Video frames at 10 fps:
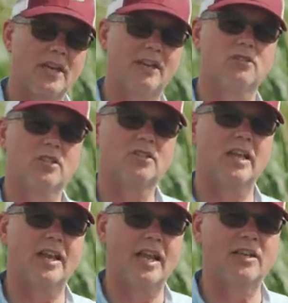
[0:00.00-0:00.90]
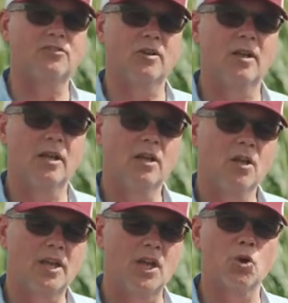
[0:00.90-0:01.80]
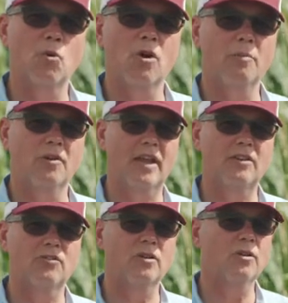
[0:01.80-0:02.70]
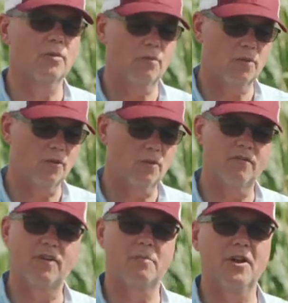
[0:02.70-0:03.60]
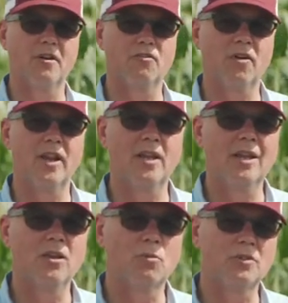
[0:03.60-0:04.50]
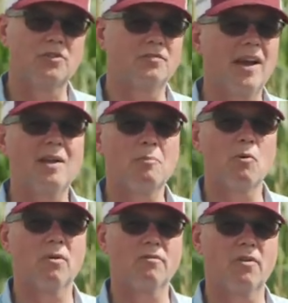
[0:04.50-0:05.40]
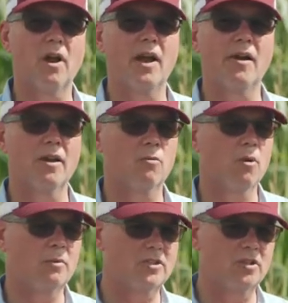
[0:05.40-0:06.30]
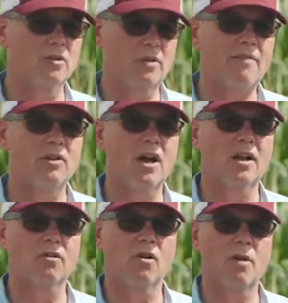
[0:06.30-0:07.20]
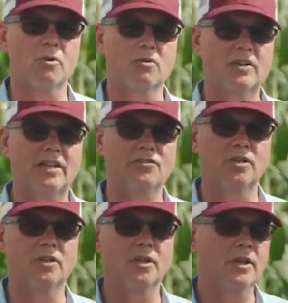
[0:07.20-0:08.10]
gives us that extra earworm protection through the Viptera trait, which is very important for our area where we still have a lot of crop rotation